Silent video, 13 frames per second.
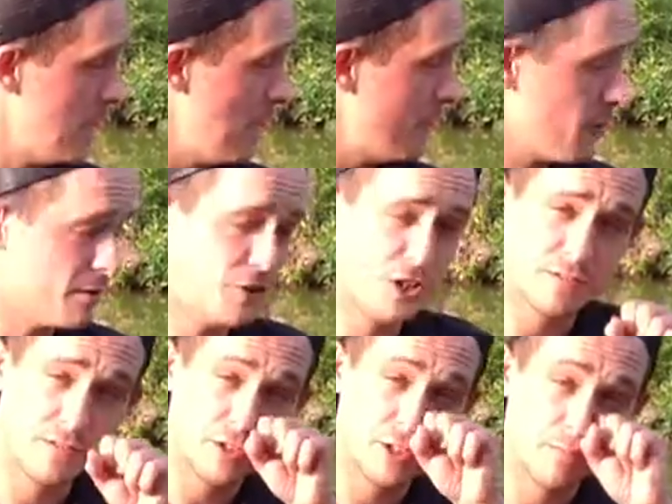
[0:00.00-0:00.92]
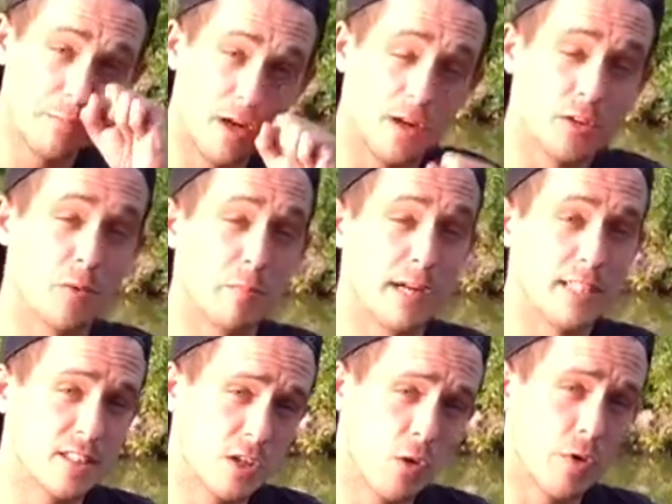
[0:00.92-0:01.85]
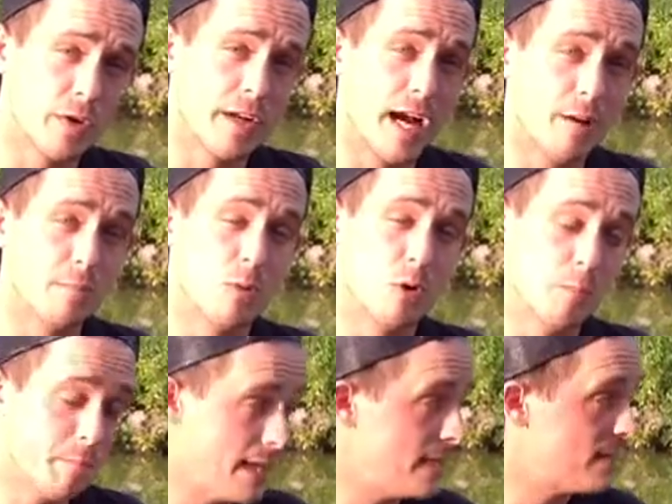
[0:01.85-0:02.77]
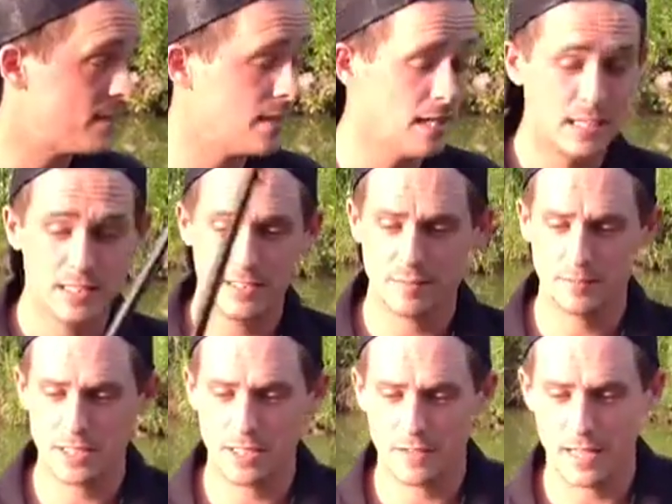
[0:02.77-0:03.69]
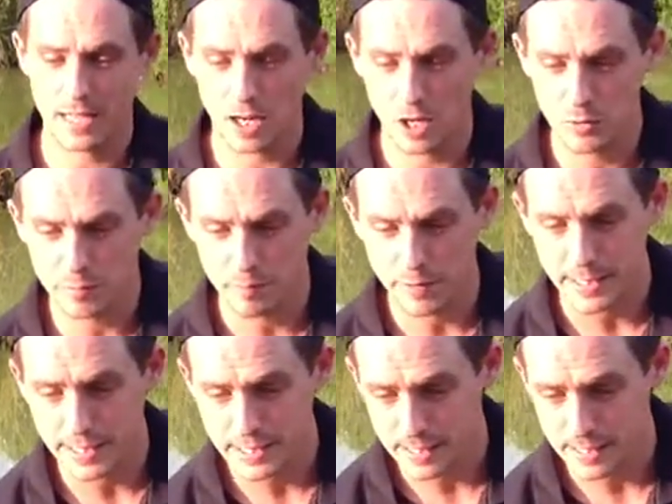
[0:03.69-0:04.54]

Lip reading: if I was just fishing particle baits, corn and hemp or meat, something like that, I would be